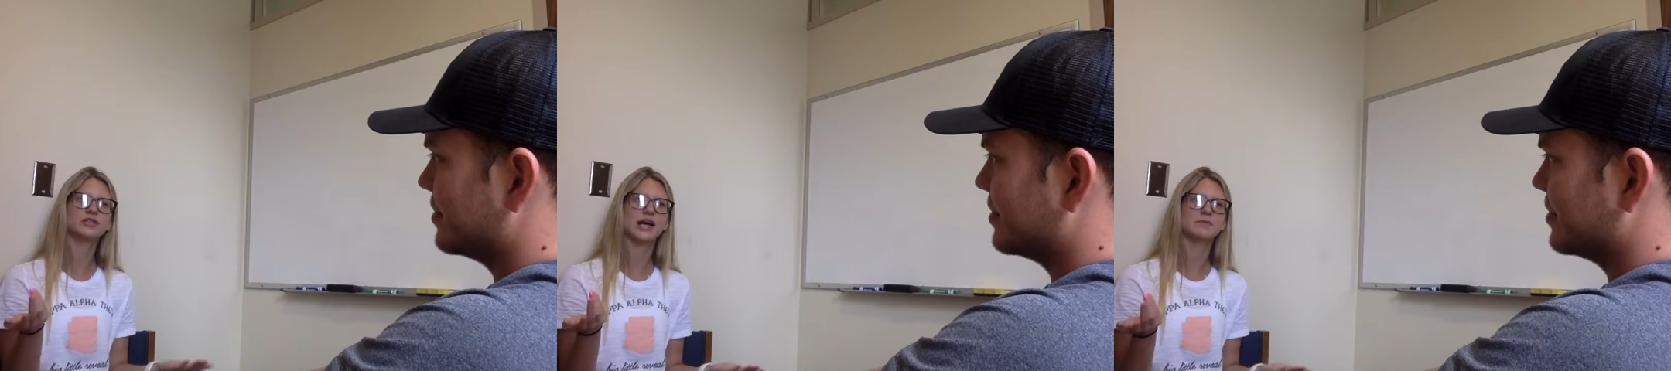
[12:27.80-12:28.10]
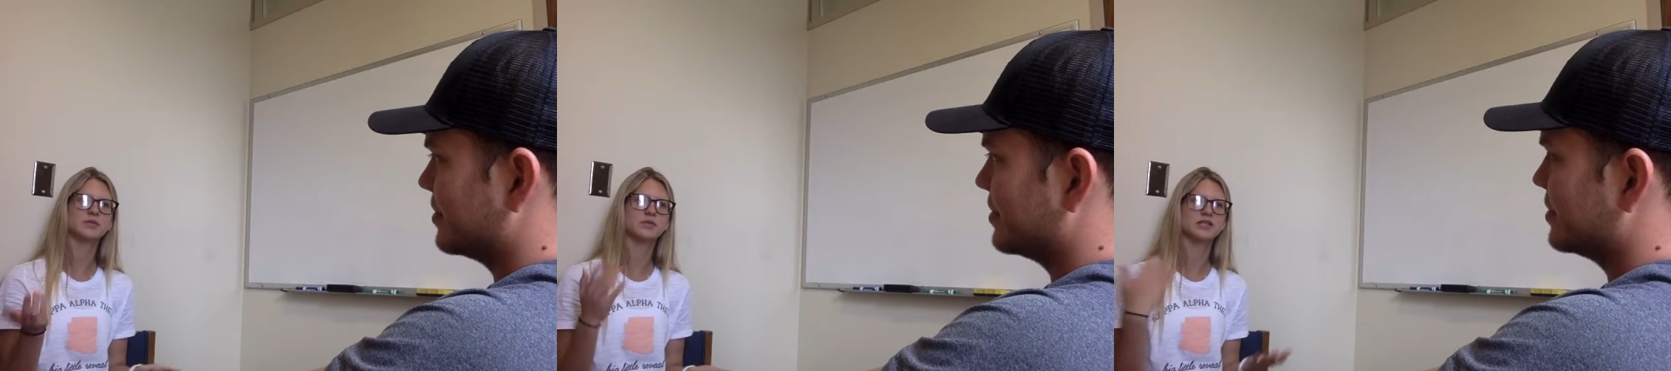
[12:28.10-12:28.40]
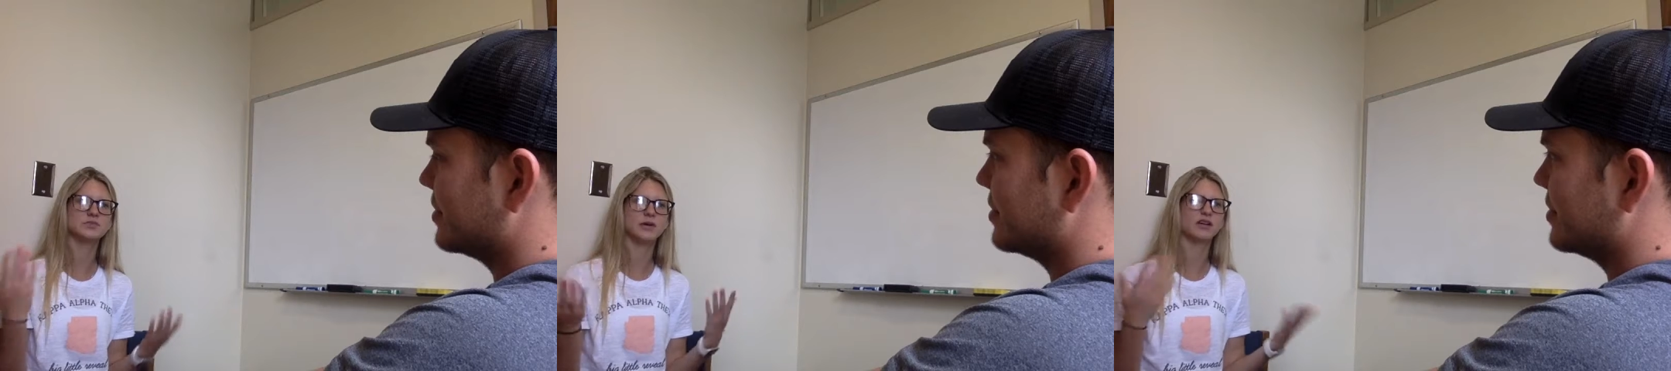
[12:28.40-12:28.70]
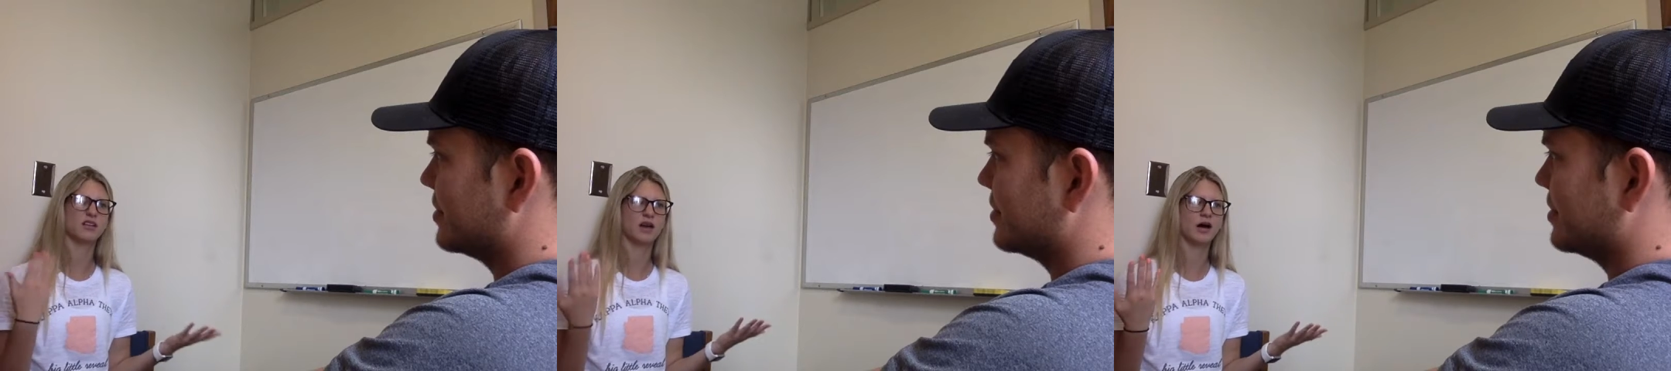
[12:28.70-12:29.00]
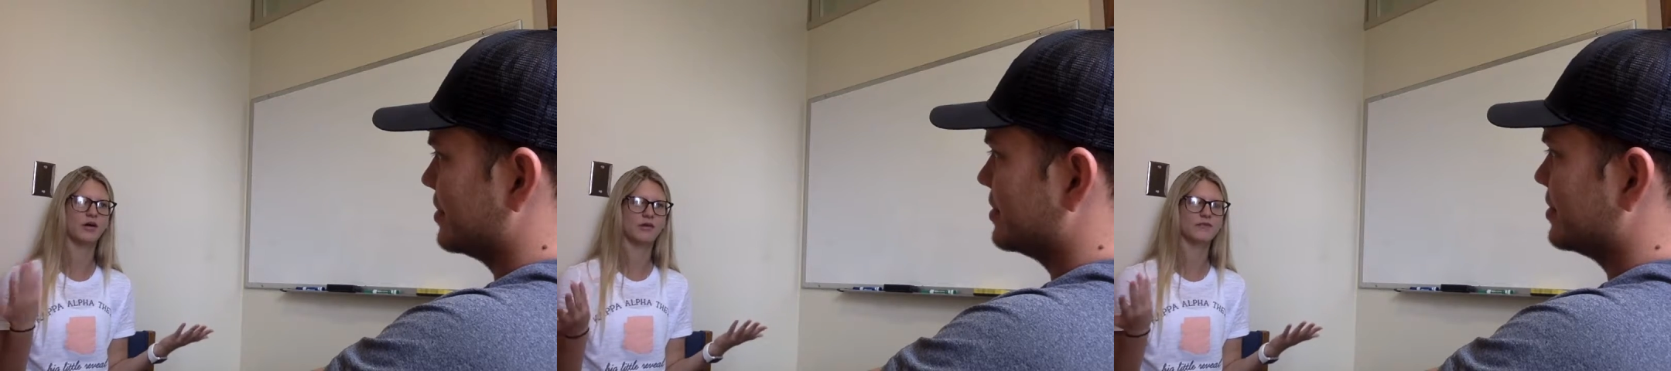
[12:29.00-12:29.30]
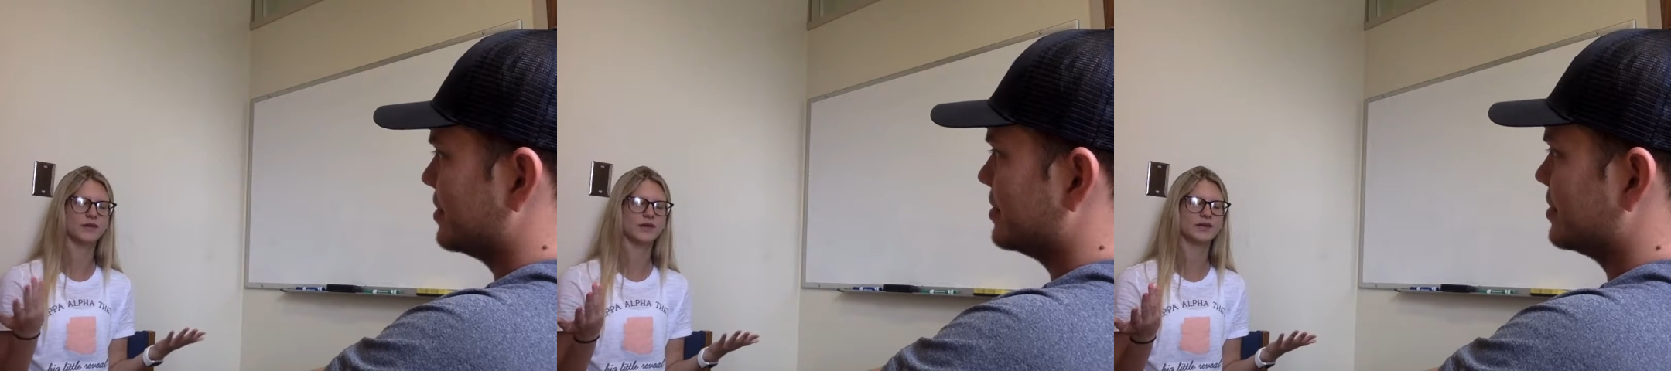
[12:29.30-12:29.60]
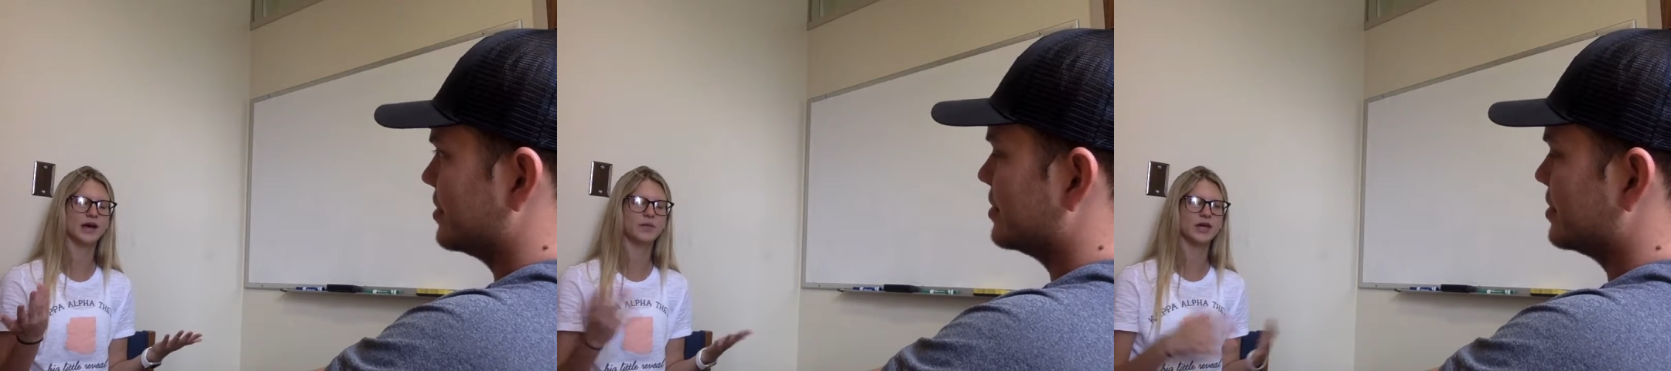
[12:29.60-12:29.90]
Speaker 1: times a week, depending on how I'm feeling
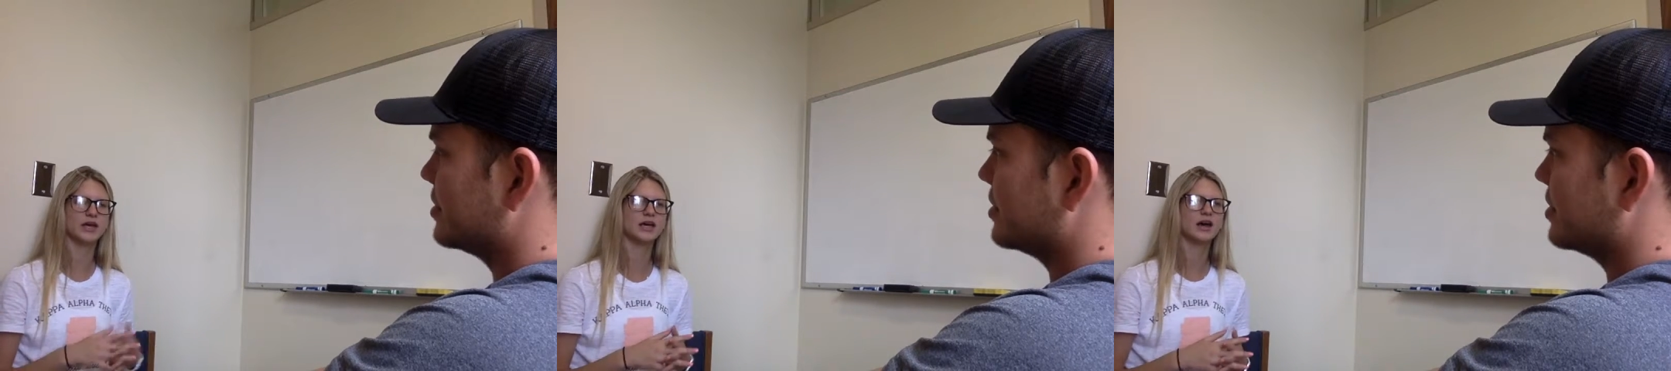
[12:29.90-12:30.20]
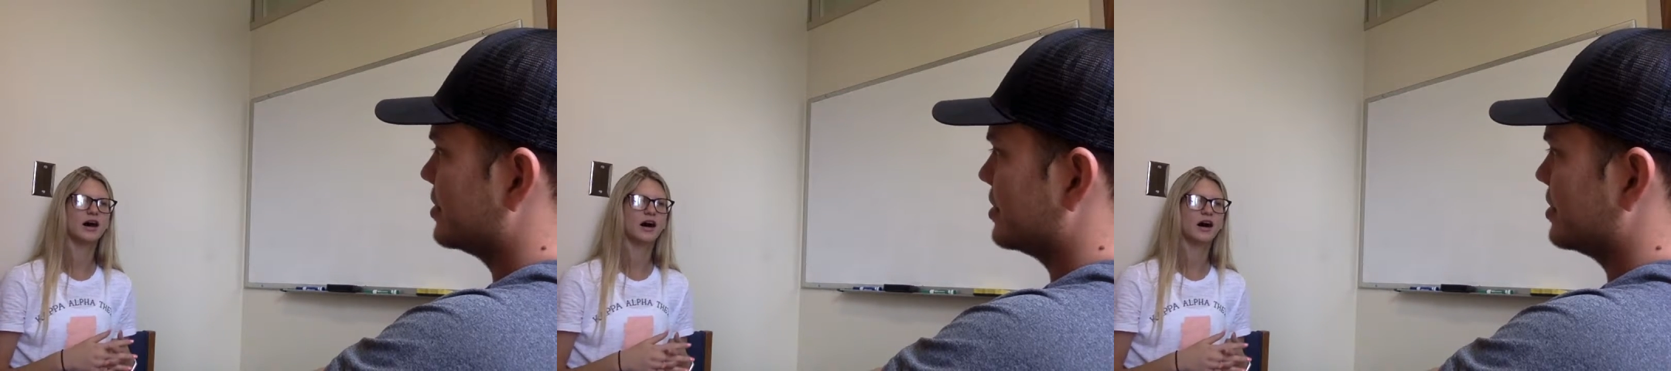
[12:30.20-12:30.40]
that week,